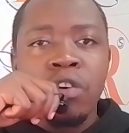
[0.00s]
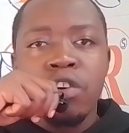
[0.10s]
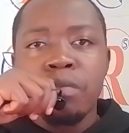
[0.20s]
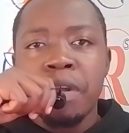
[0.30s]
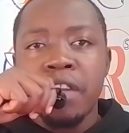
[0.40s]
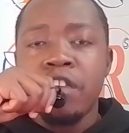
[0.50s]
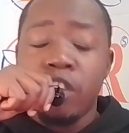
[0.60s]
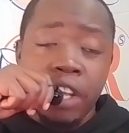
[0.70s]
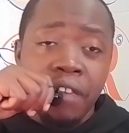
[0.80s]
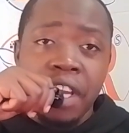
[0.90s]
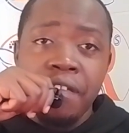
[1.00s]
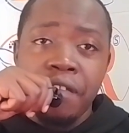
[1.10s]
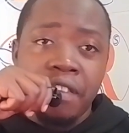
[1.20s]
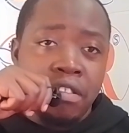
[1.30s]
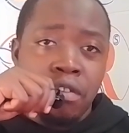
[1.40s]
or not beneficial. Even
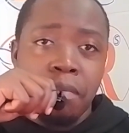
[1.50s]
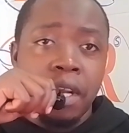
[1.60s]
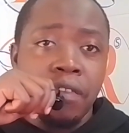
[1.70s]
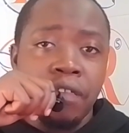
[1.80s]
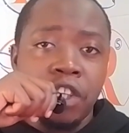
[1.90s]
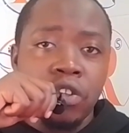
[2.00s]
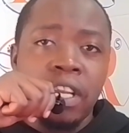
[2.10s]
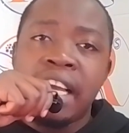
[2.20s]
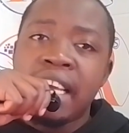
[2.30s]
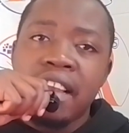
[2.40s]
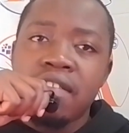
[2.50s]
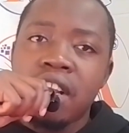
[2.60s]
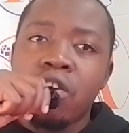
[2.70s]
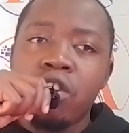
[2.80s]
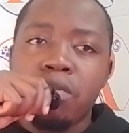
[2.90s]
if it's not beneficial, it's
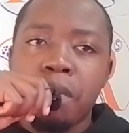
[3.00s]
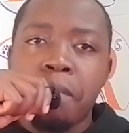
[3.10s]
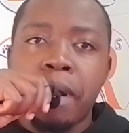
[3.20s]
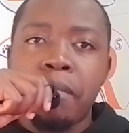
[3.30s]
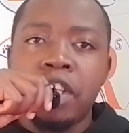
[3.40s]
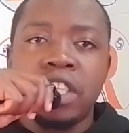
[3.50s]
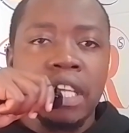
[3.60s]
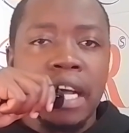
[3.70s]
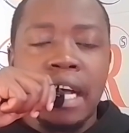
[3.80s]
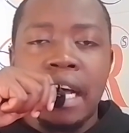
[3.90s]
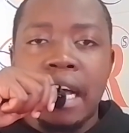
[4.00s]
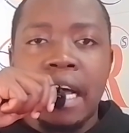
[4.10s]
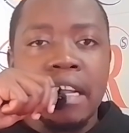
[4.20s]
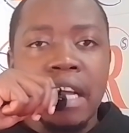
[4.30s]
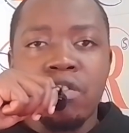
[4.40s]
still going to be published
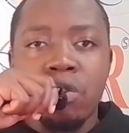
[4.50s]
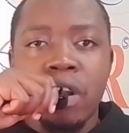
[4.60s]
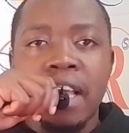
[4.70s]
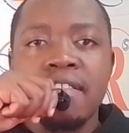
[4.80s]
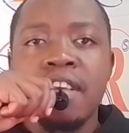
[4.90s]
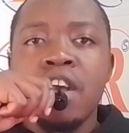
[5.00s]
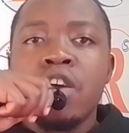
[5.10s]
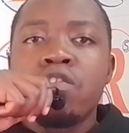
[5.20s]
at long last.